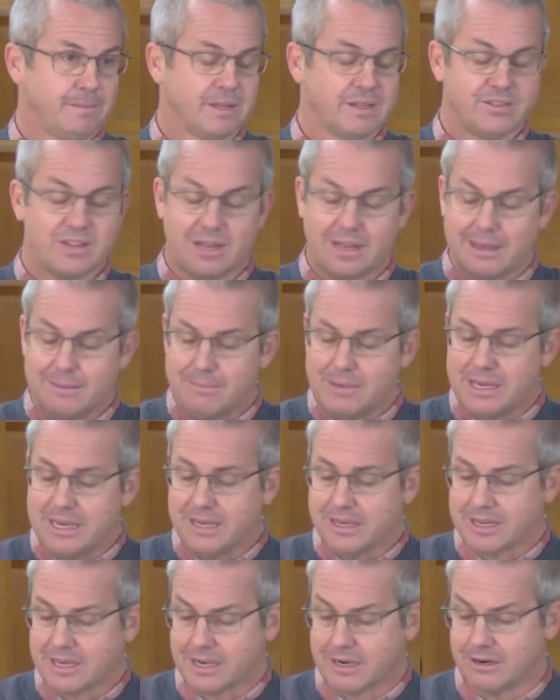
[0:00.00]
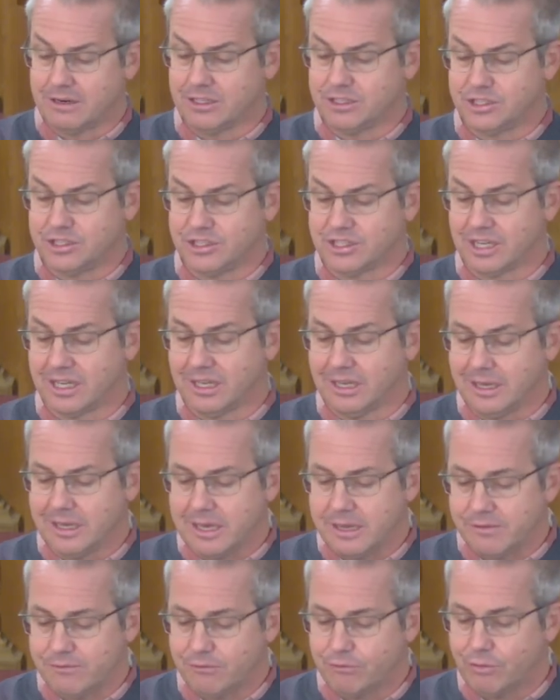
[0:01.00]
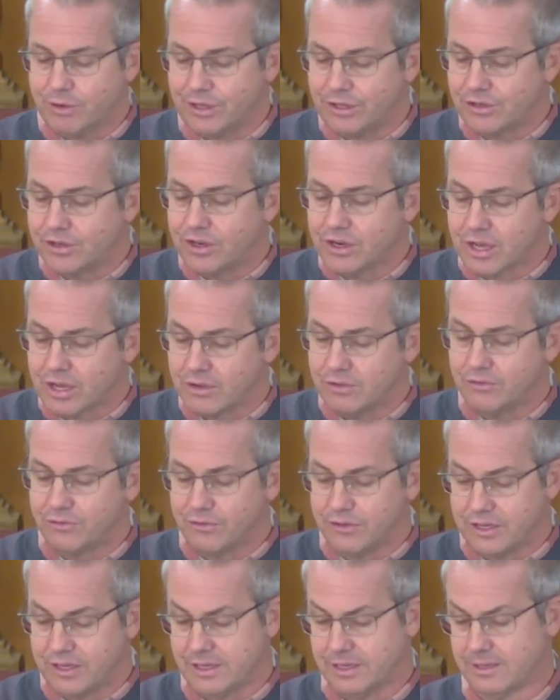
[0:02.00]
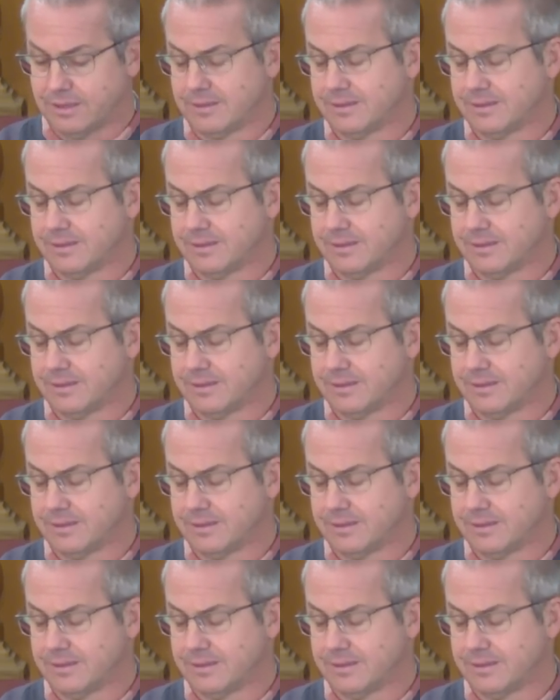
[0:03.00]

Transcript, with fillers: So let me encourage you to live with no fear